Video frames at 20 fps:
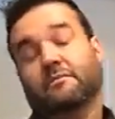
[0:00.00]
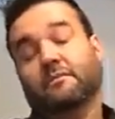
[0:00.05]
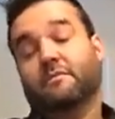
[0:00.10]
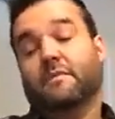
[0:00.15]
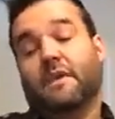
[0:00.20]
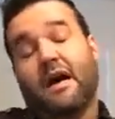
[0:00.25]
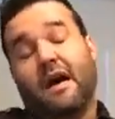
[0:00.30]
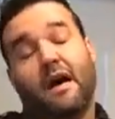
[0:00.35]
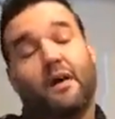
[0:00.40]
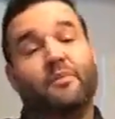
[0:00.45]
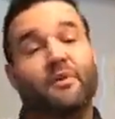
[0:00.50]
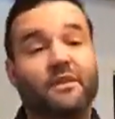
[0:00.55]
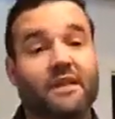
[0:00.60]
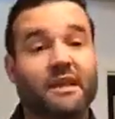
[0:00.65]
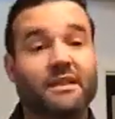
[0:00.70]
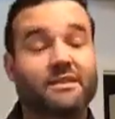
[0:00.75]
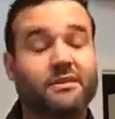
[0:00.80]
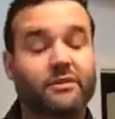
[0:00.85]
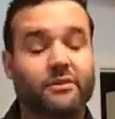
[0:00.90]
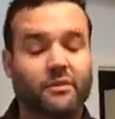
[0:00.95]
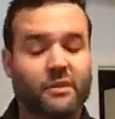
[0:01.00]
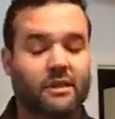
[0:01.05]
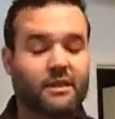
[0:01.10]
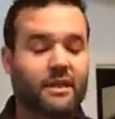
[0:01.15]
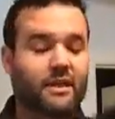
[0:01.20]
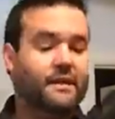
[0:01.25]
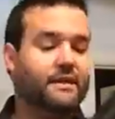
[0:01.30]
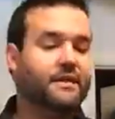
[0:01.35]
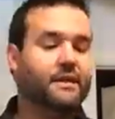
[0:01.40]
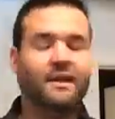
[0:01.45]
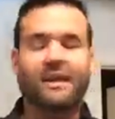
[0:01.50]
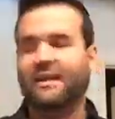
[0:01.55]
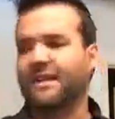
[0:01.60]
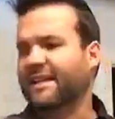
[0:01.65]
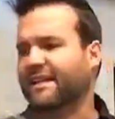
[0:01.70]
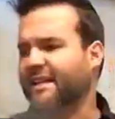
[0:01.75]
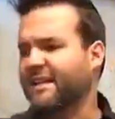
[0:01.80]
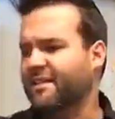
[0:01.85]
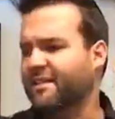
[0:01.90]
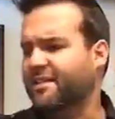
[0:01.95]
I happen to like too. I
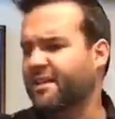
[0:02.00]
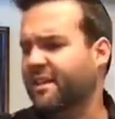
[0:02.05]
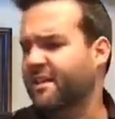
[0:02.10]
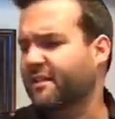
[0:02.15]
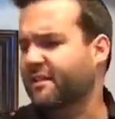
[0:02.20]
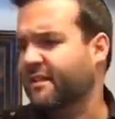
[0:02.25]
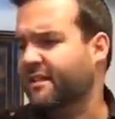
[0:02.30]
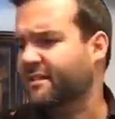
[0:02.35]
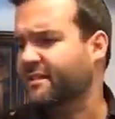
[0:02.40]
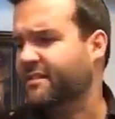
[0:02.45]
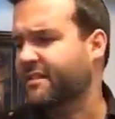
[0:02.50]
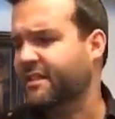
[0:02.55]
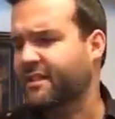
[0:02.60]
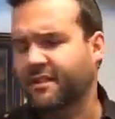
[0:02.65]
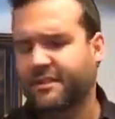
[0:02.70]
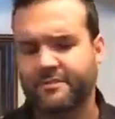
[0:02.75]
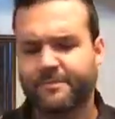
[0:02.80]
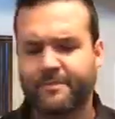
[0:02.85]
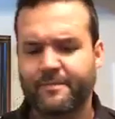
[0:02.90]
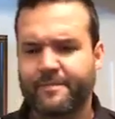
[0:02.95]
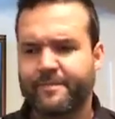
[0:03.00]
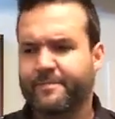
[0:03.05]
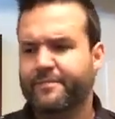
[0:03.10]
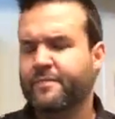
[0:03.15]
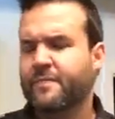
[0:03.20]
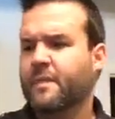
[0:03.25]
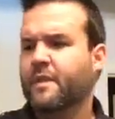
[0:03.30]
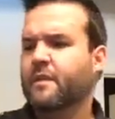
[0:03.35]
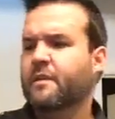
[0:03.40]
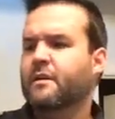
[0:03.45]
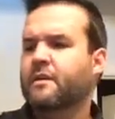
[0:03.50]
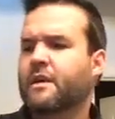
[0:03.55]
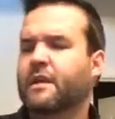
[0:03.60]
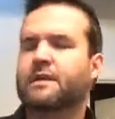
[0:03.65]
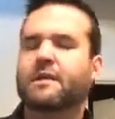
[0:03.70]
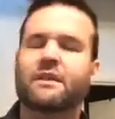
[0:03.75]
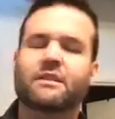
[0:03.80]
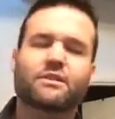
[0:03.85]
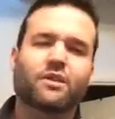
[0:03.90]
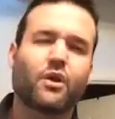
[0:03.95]
like anything that,
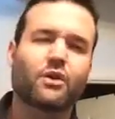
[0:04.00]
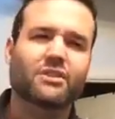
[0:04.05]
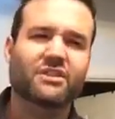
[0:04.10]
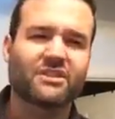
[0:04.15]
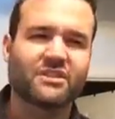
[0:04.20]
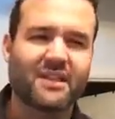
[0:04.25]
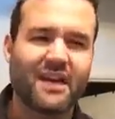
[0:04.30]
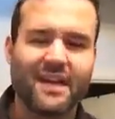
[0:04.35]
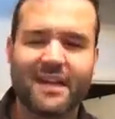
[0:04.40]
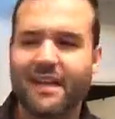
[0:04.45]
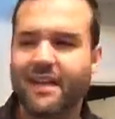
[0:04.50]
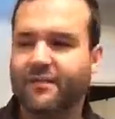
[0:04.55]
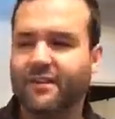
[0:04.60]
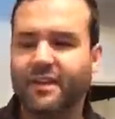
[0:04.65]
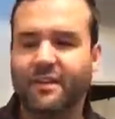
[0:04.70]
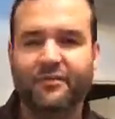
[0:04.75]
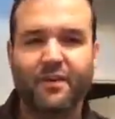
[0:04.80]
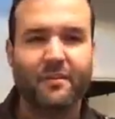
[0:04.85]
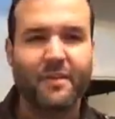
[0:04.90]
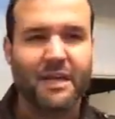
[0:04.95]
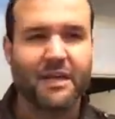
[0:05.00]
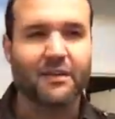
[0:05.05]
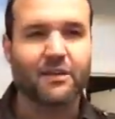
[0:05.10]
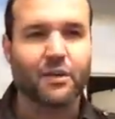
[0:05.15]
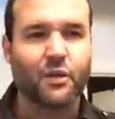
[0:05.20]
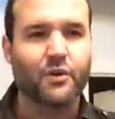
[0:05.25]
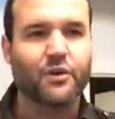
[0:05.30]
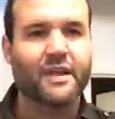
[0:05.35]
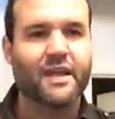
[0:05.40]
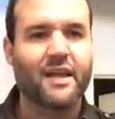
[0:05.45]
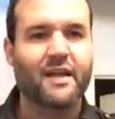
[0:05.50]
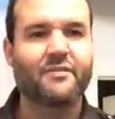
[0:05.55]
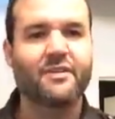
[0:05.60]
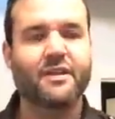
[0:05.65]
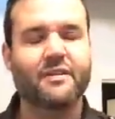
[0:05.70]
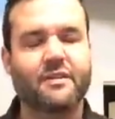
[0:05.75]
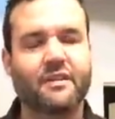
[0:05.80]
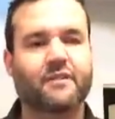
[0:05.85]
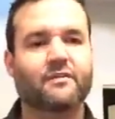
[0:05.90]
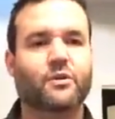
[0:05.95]
as long as it's not heavy. If I'm not going to load it heavy,
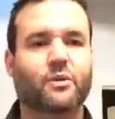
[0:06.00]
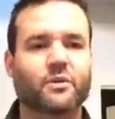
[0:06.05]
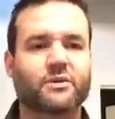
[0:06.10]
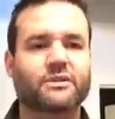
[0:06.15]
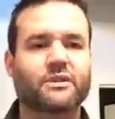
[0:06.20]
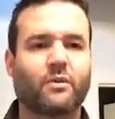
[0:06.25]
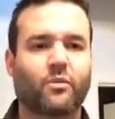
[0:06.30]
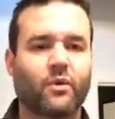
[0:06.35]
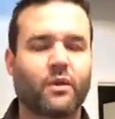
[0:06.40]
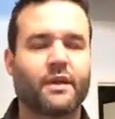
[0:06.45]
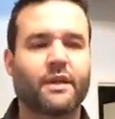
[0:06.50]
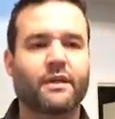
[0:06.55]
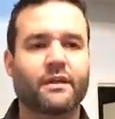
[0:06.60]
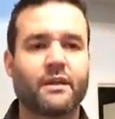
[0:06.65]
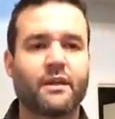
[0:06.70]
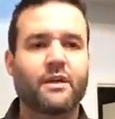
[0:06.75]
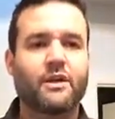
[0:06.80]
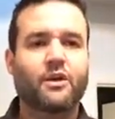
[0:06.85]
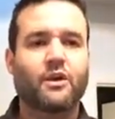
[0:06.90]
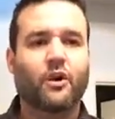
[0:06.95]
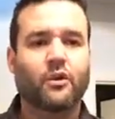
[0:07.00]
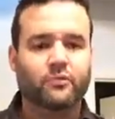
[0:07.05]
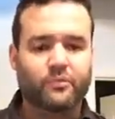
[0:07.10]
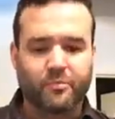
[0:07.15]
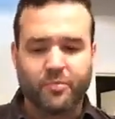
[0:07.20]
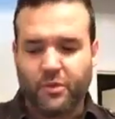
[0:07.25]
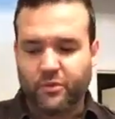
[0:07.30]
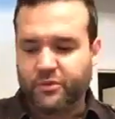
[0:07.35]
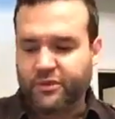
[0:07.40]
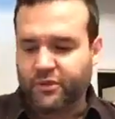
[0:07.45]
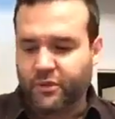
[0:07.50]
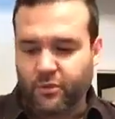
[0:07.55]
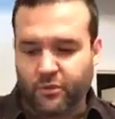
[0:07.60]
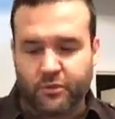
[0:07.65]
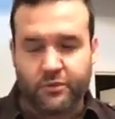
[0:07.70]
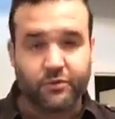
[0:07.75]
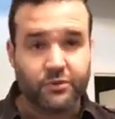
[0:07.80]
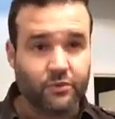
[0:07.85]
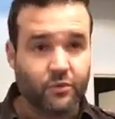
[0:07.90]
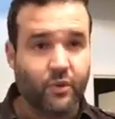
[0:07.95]
then of course I want it over both
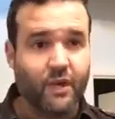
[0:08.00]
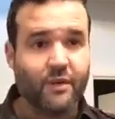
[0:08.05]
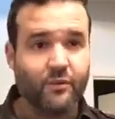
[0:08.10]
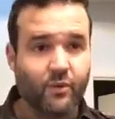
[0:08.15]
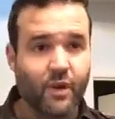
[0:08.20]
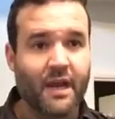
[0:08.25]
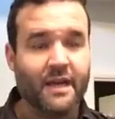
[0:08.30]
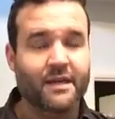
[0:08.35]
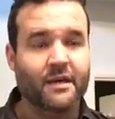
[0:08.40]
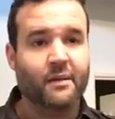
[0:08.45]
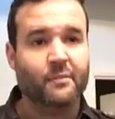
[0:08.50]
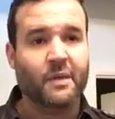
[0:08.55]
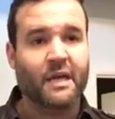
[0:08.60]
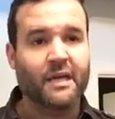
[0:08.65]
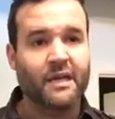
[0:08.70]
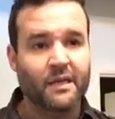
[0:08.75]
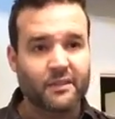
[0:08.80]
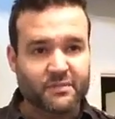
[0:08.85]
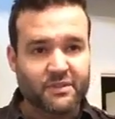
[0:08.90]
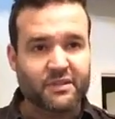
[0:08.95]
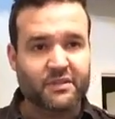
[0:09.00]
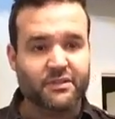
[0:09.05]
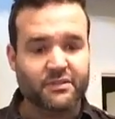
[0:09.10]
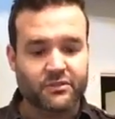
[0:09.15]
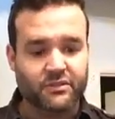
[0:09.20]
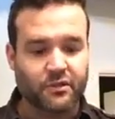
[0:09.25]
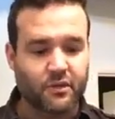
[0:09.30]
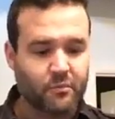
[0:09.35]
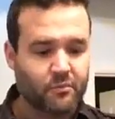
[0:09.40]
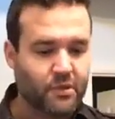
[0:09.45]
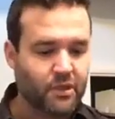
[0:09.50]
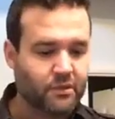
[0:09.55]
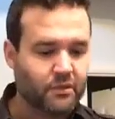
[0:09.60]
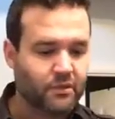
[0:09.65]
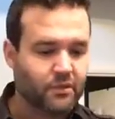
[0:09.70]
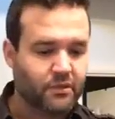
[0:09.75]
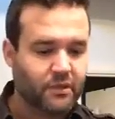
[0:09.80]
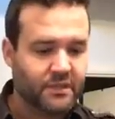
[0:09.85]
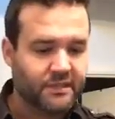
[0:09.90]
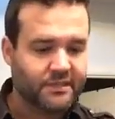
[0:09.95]
shoulders with the weight riding on my hips, a good strong buckle
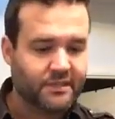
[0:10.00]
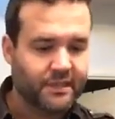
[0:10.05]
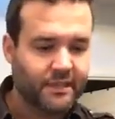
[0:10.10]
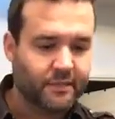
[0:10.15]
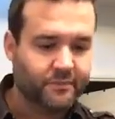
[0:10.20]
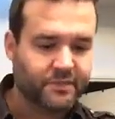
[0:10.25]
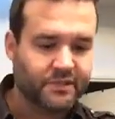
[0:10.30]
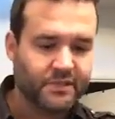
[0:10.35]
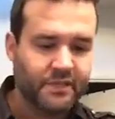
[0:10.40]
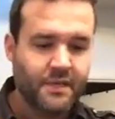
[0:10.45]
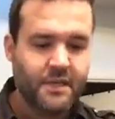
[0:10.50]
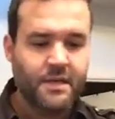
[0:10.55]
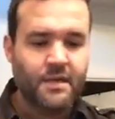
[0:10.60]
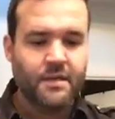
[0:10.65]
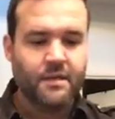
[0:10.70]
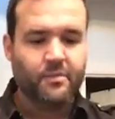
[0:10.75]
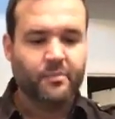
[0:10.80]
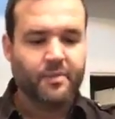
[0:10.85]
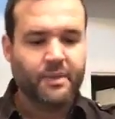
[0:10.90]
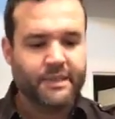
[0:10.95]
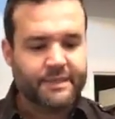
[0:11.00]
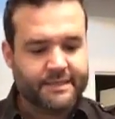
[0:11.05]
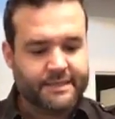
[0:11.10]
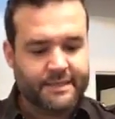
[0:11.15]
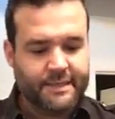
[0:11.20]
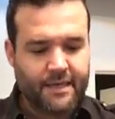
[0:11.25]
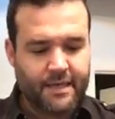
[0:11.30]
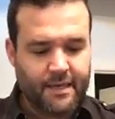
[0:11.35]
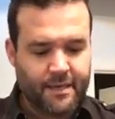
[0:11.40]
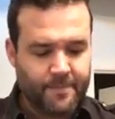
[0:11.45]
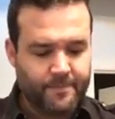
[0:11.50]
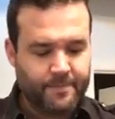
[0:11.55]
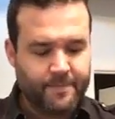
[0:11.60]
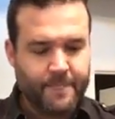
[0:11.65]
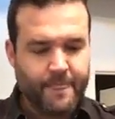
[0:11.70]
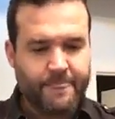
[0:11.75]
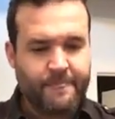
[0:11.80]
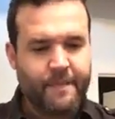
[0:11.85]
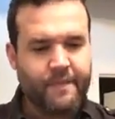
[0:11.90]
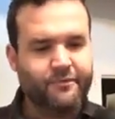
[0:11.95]
across the hips. But
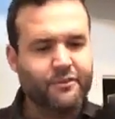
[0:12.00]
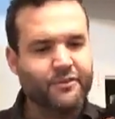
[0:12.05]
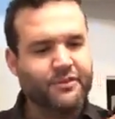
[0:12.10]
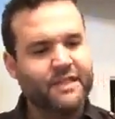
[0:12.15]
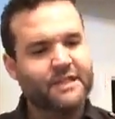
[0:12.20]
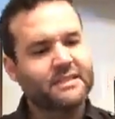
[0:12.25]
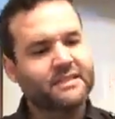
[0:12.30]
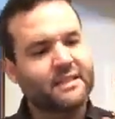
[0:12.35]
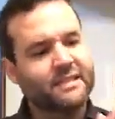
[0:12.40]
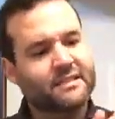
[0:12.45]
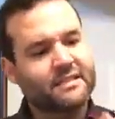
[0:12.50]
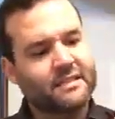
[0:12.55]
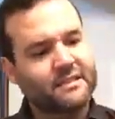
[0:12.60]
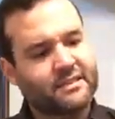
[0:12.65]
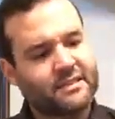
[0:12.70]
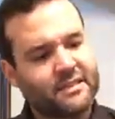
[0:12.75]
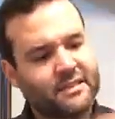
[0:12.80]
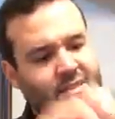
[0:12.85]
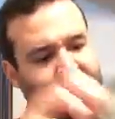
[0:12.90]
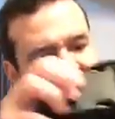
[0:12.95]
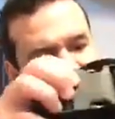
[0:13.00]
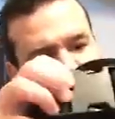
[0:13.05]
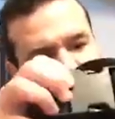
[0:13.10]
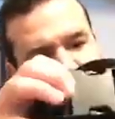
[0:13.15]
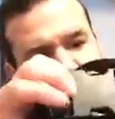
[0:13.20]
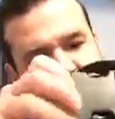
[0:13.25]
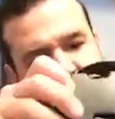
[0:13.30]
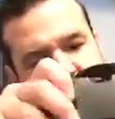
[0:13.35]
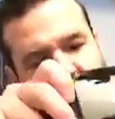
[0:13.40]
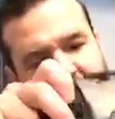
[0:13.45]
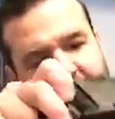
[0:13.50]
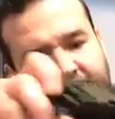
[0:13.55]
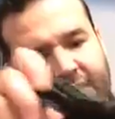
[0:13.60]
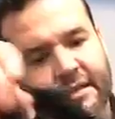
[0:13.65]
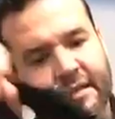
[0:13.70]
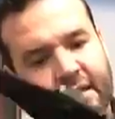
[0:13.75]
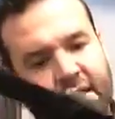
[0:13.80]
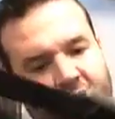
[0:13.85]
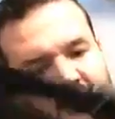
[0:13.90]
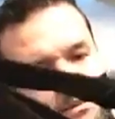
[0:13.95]
for things like this is great, man.
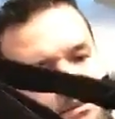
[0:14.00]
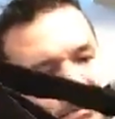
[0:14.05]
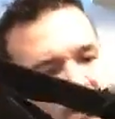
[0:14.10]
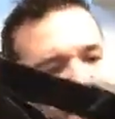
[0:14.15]
Slip